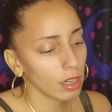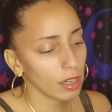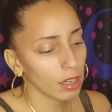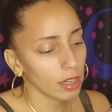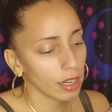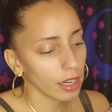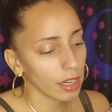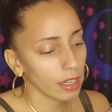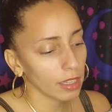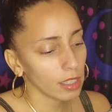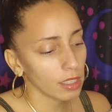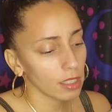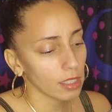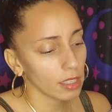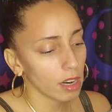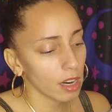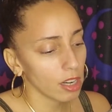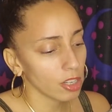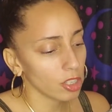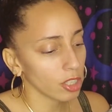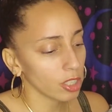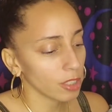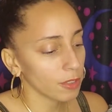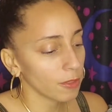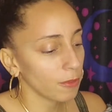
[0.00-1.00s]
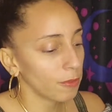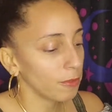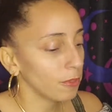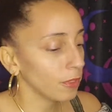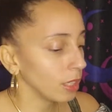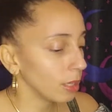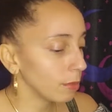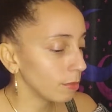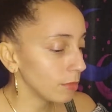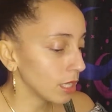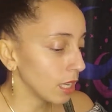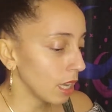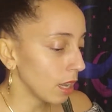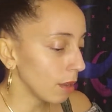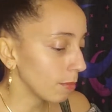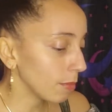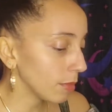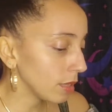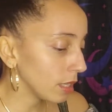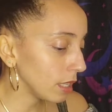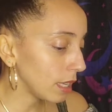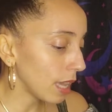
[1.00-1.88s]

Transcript: All right, this card just flipped up.